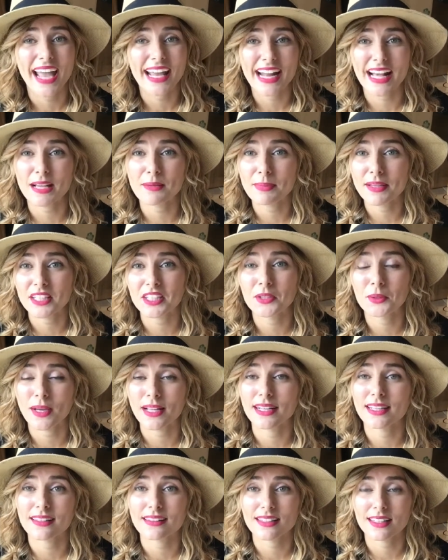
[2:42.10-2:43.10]
And I bet you
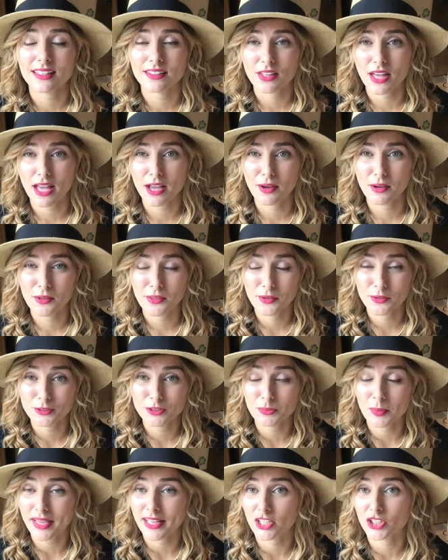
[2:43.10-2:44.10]
anything that
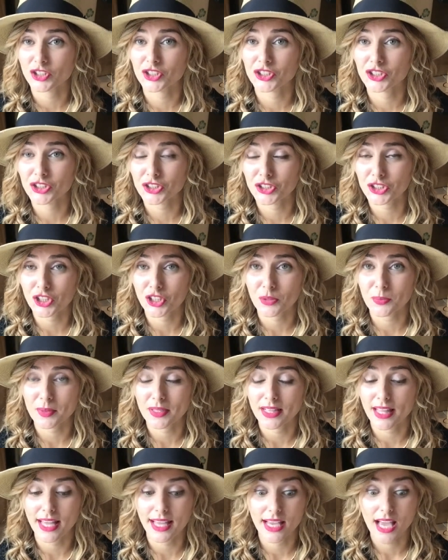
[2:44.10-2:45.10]
those managers are gonna
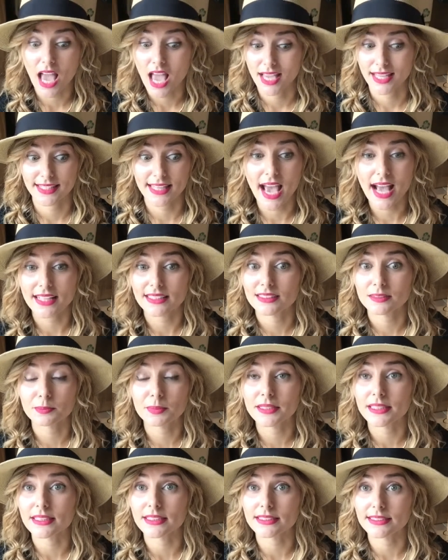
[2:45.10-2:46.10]
be like, yes,
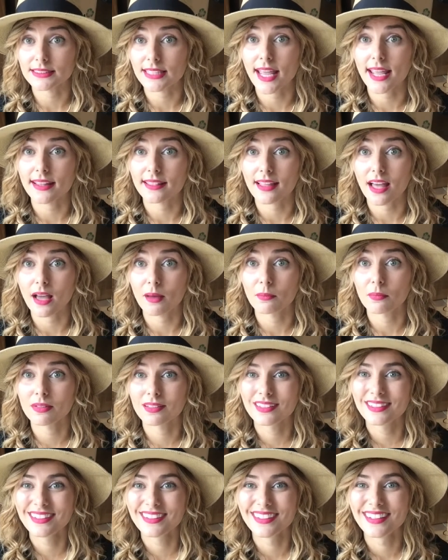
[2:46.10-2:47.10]
please take them.
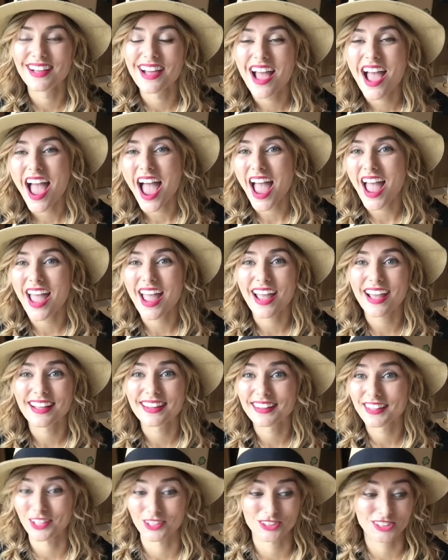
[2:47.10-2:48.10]

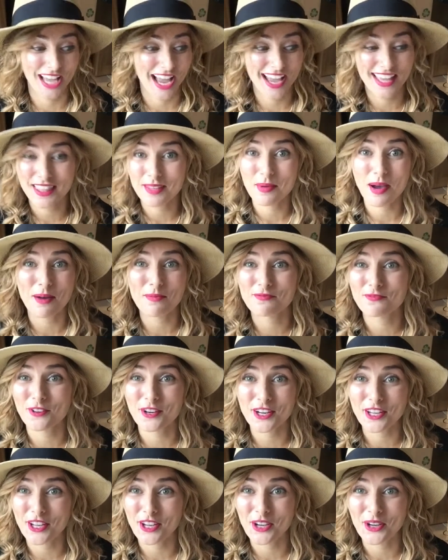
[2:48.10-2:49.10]
And they'll tie them up
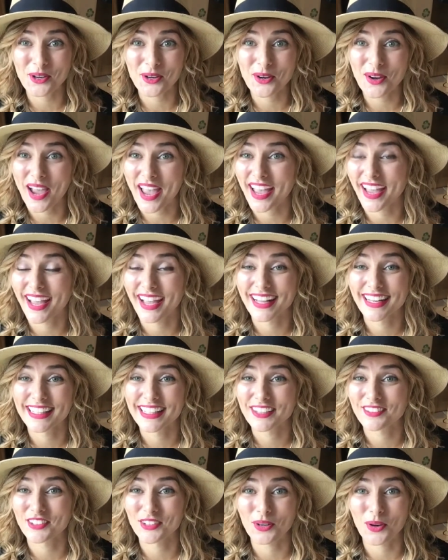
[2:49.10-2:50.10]
for you and
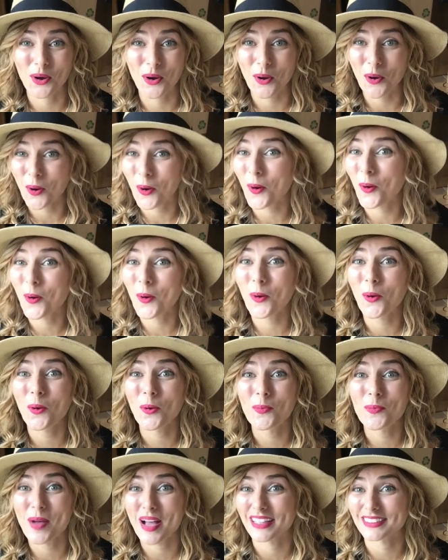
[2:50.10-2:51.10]
give you a
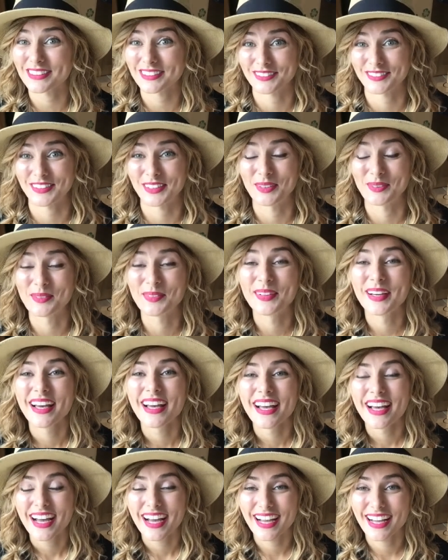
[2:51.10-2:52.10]
whole mess of them
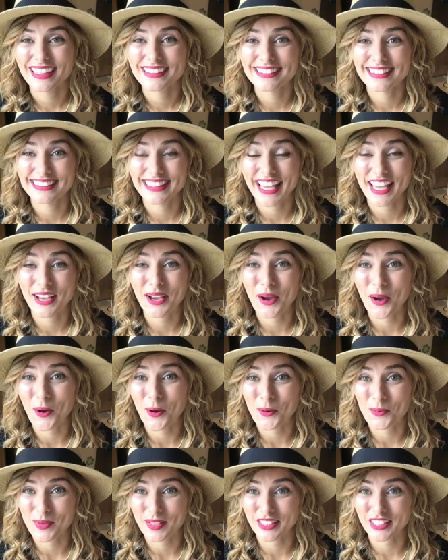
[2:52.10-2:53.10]
to take
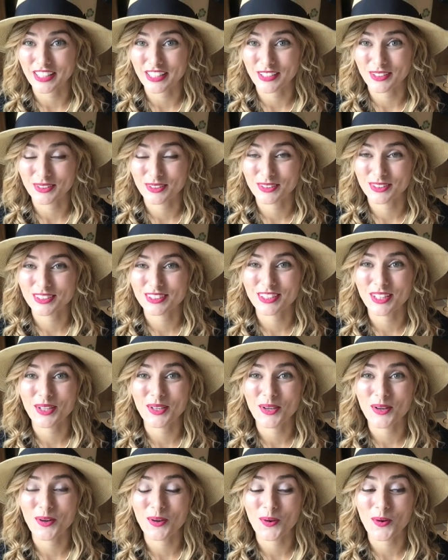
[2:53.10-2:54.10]
home and use.
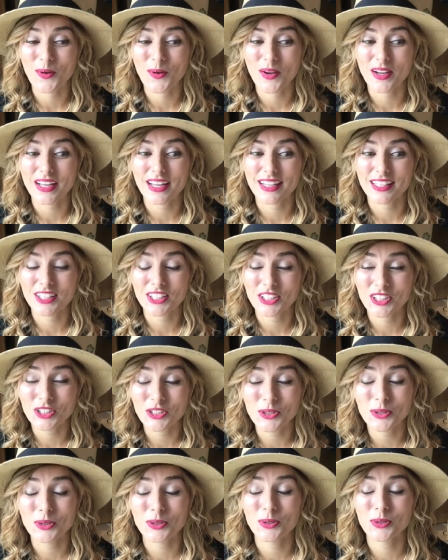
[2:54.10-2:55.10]
So
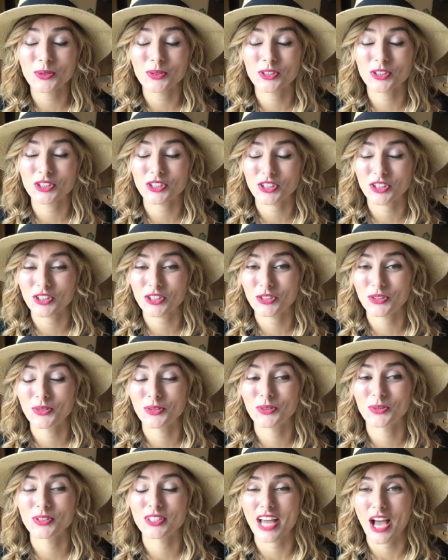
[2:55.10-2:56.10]

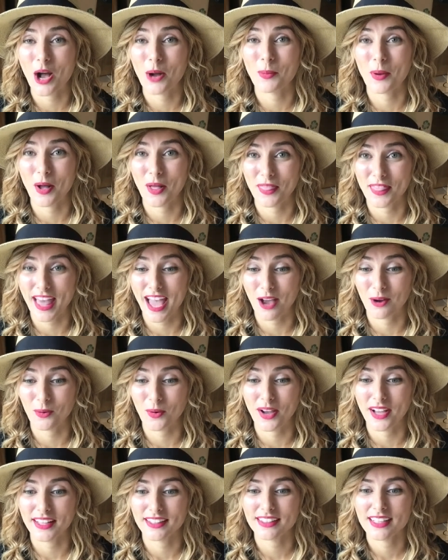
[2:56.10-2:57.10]
huge help on that
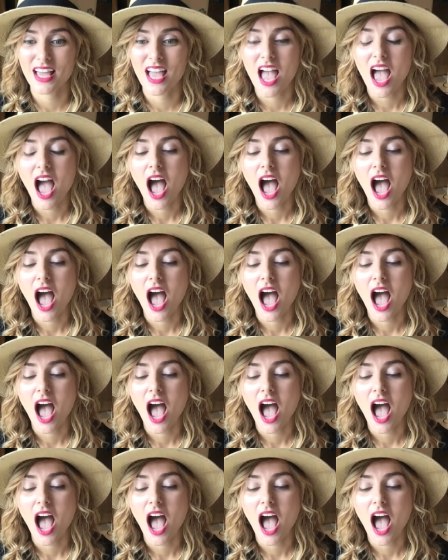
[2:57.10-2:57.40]
one.